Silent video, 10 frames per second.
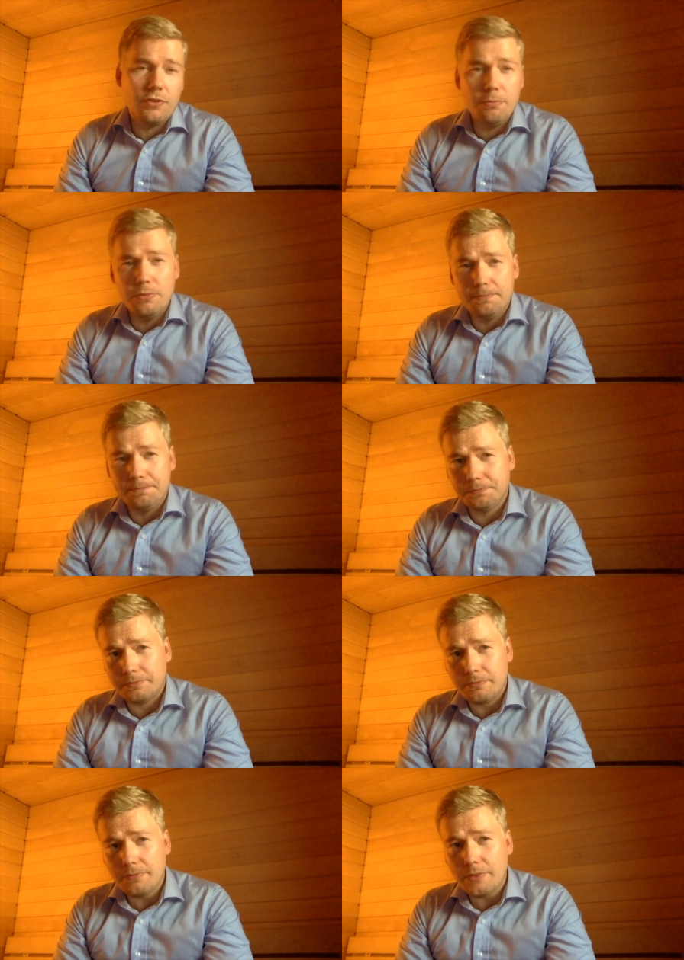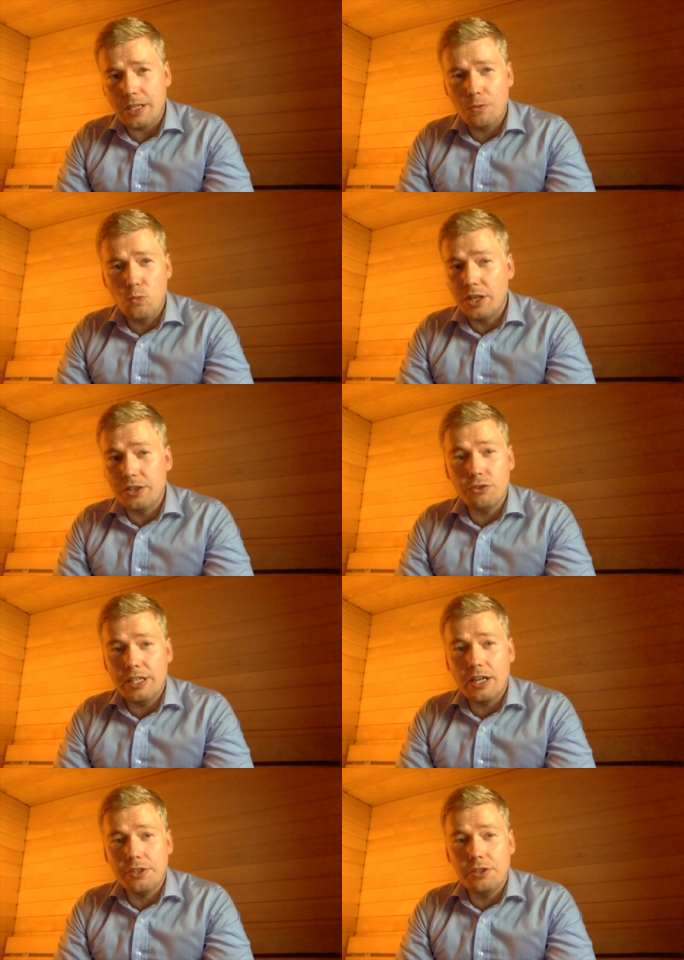from one to
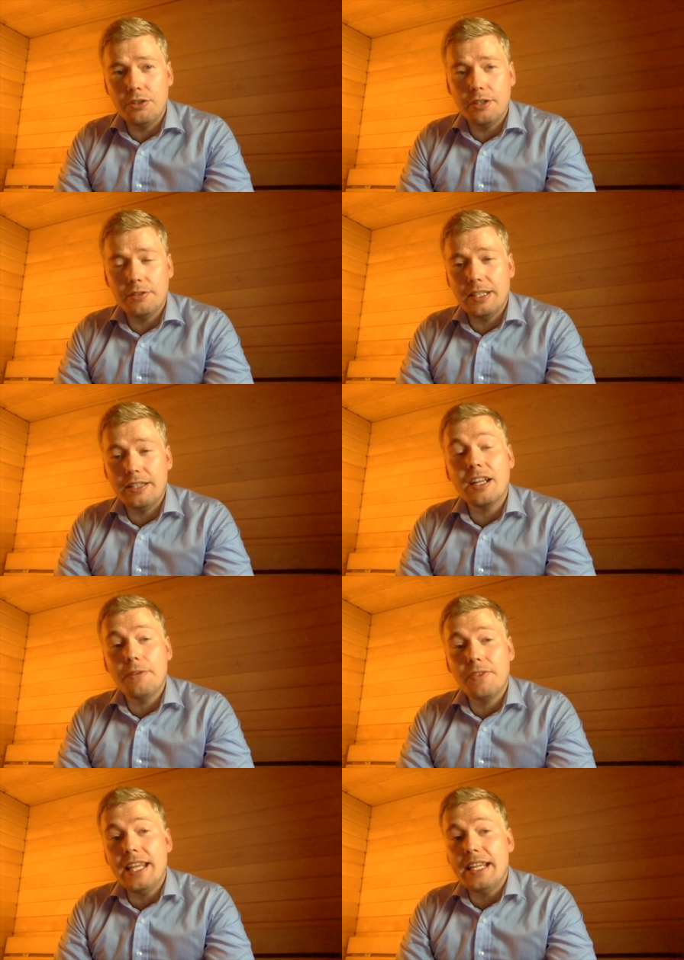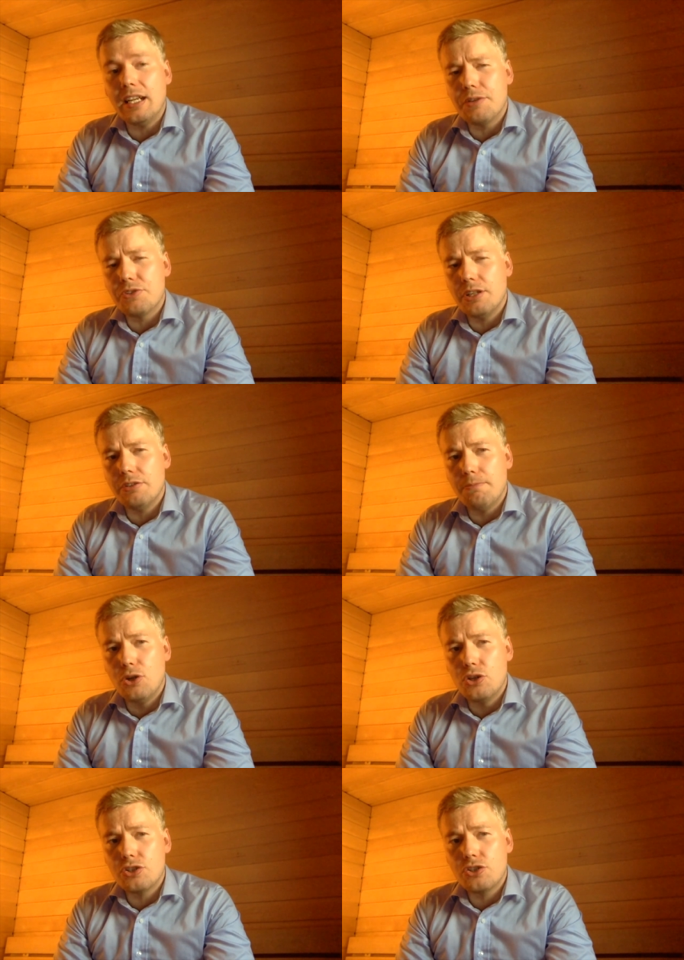the other and, and kind of thinking outside the
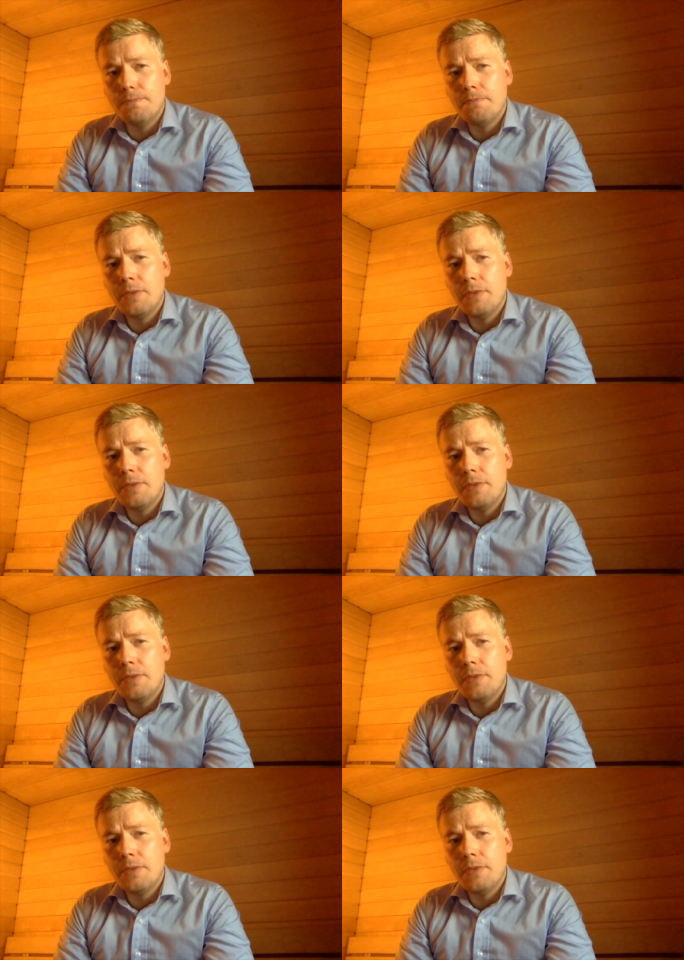box